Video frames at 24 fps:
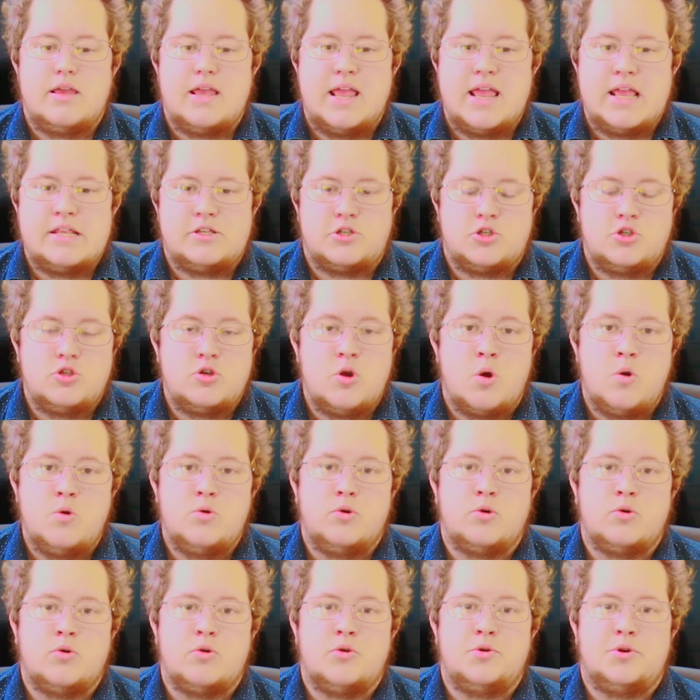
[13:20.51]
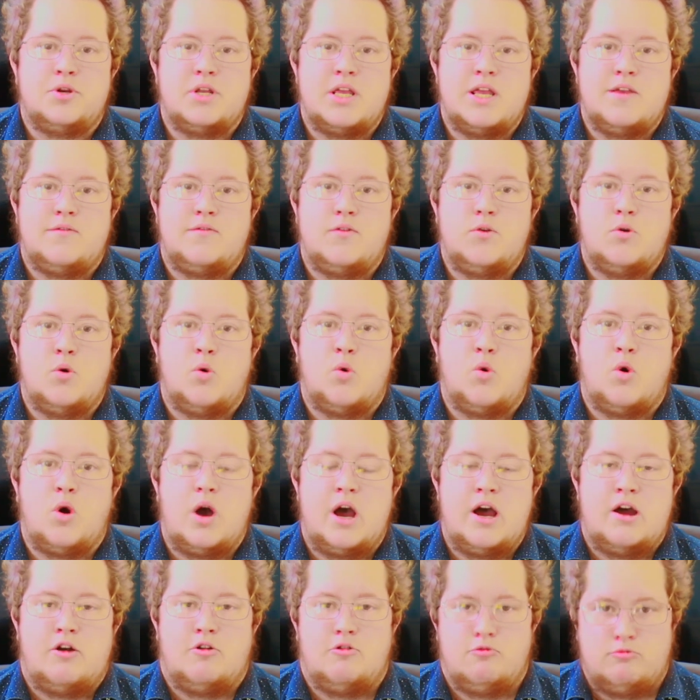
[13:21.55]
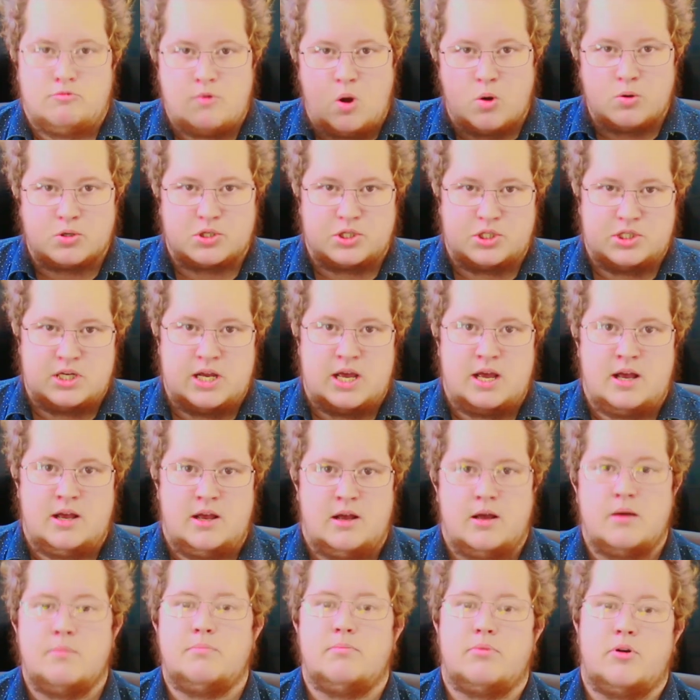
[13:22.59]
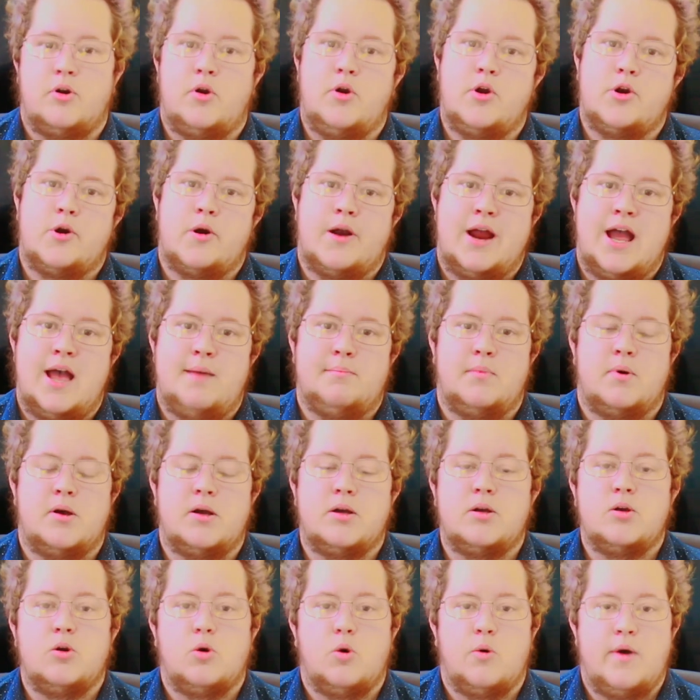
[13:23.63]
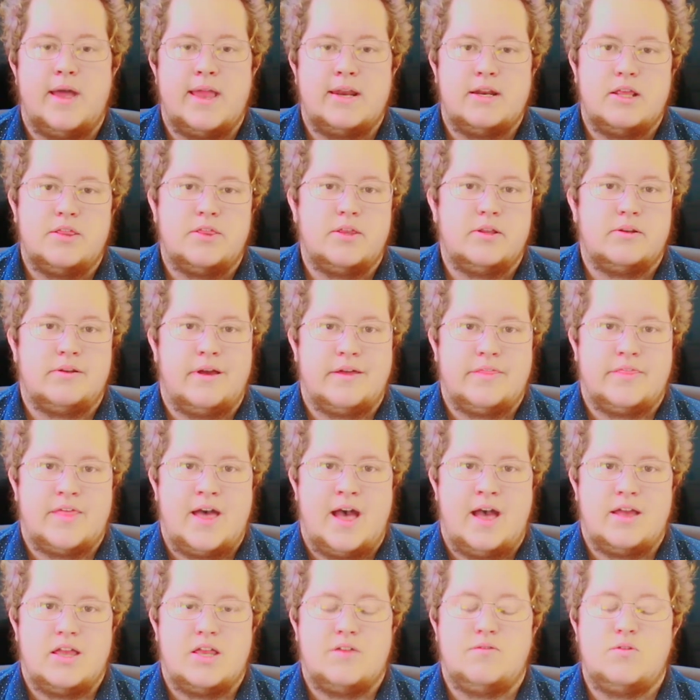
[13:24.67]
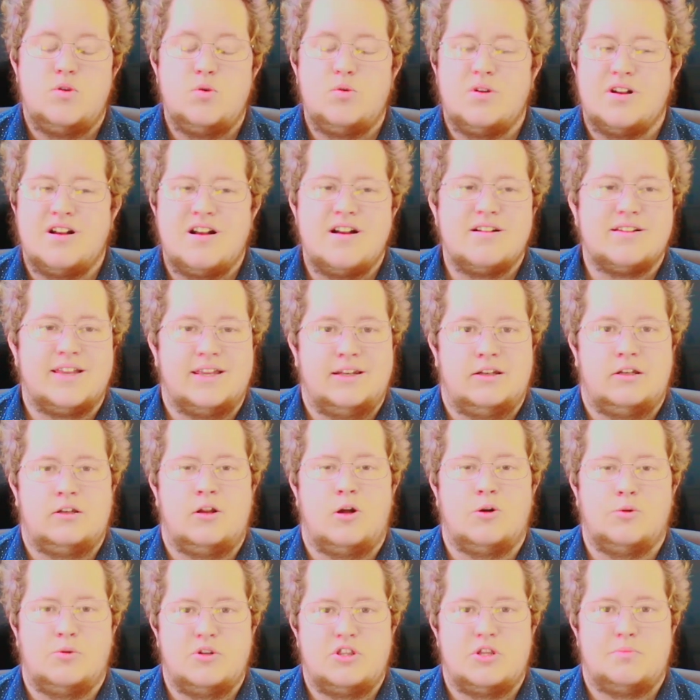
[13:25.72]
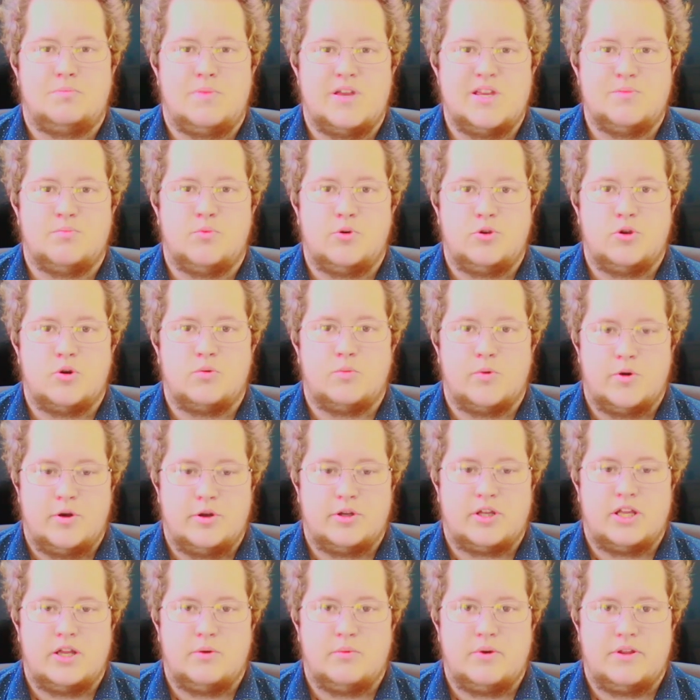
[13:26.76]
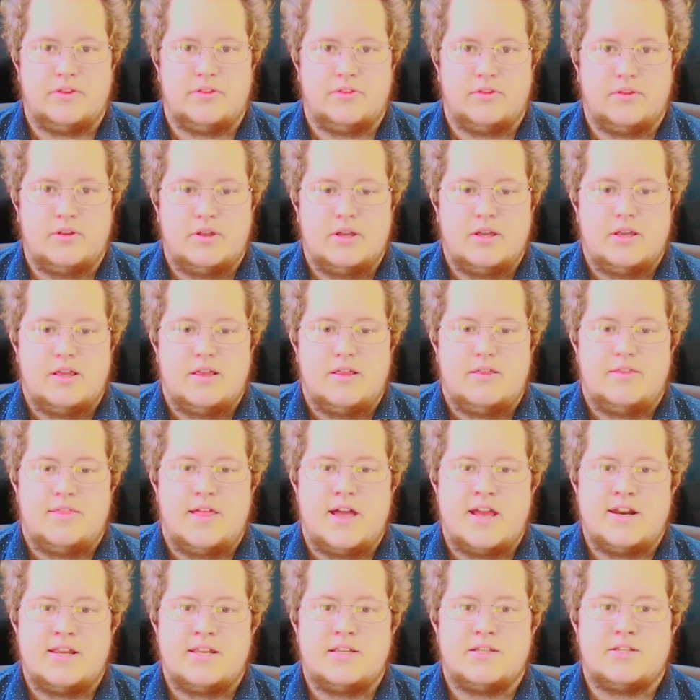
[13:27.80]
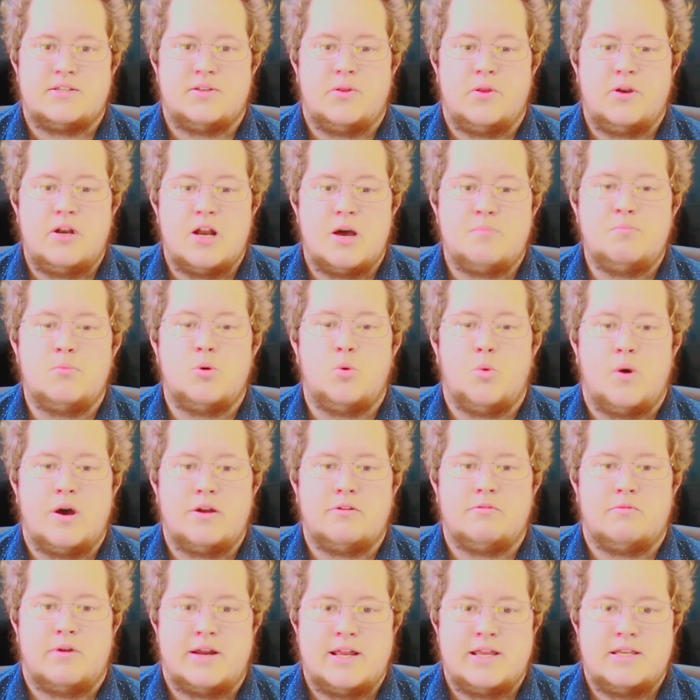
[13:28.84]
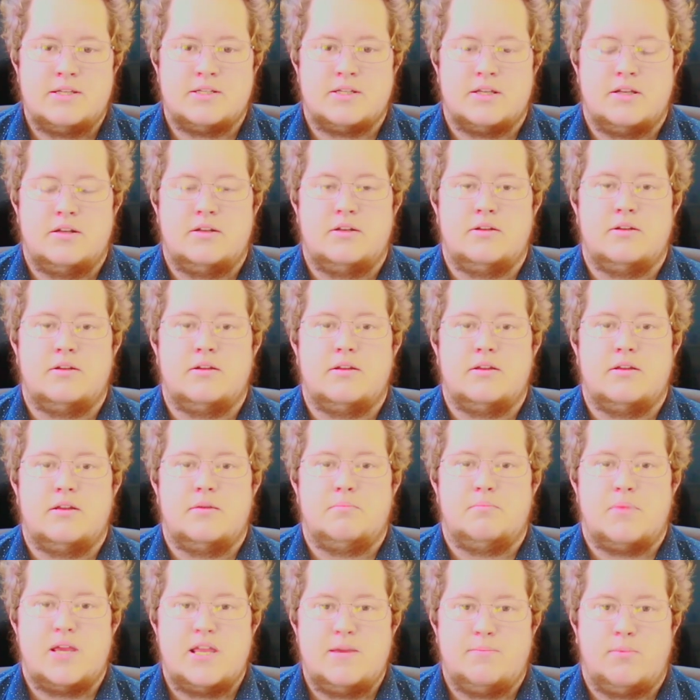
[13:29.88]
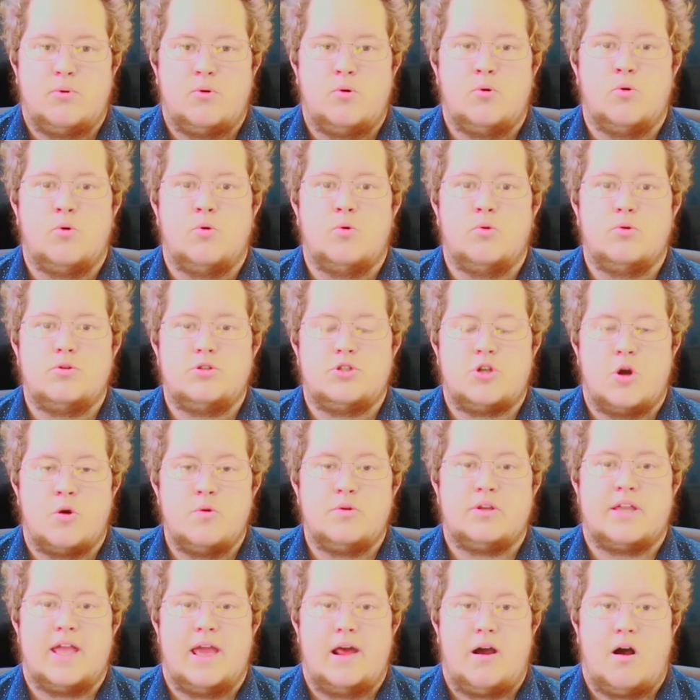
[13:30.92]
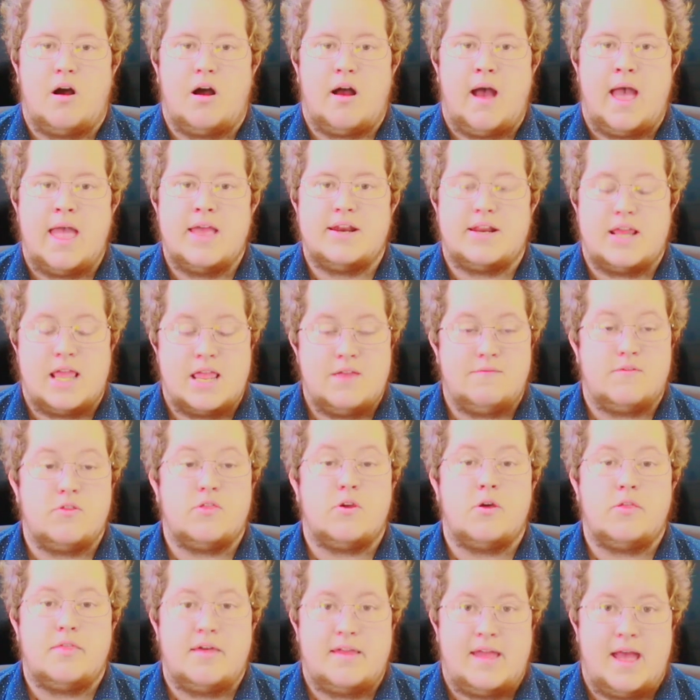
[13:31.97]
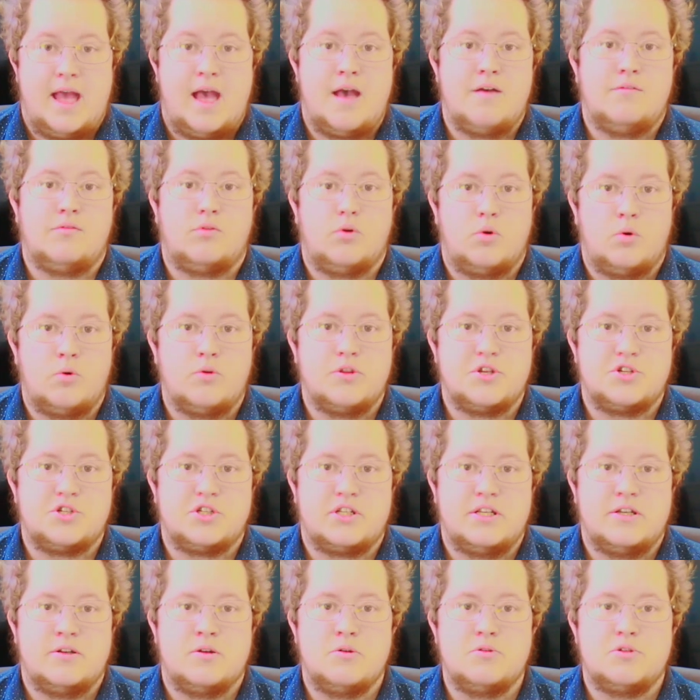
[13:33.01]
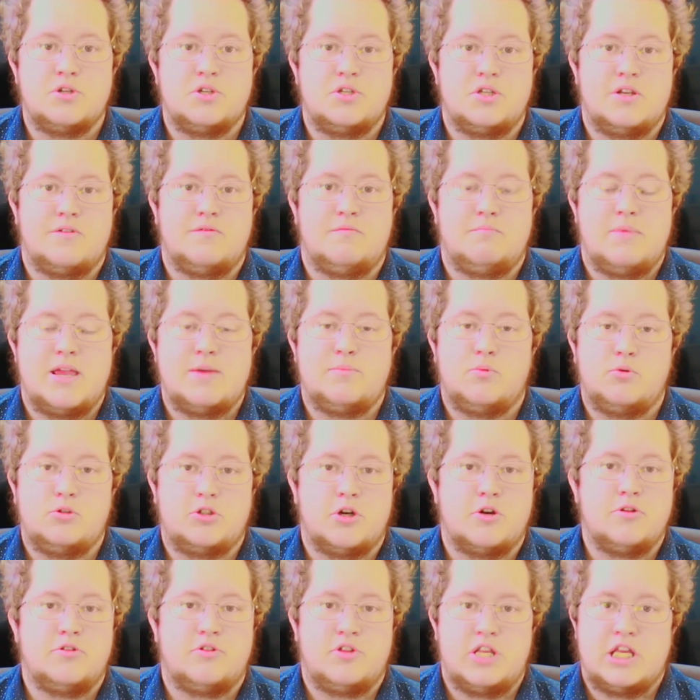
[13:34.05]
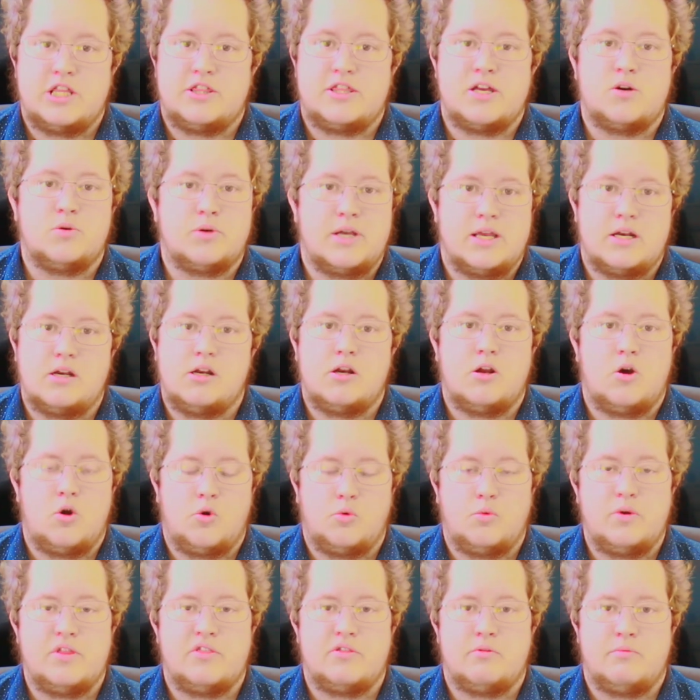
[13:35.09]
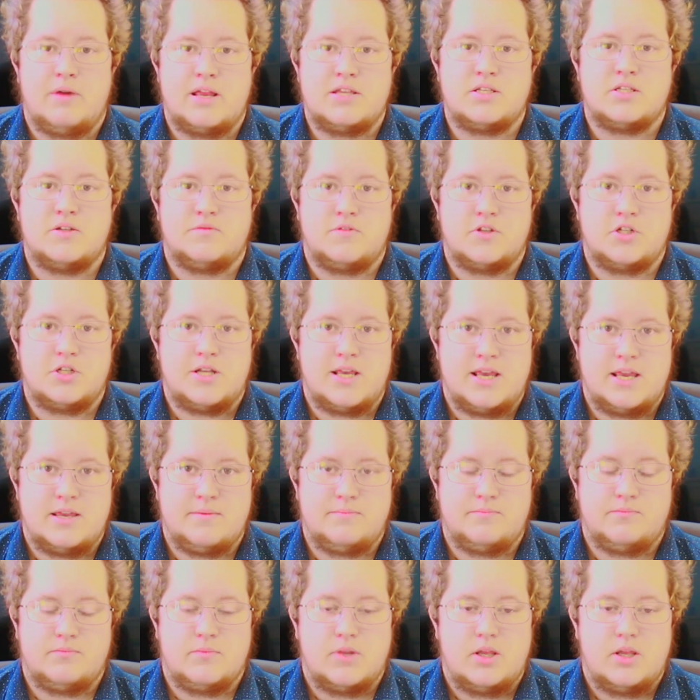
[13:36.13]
It's no good if you're a rock star programmer or anything like that if you can't get along with the people you're working with. That is the number one reason people don't get hired, even though they have all the skills, is if people don't think they'll get along with the rest of the team.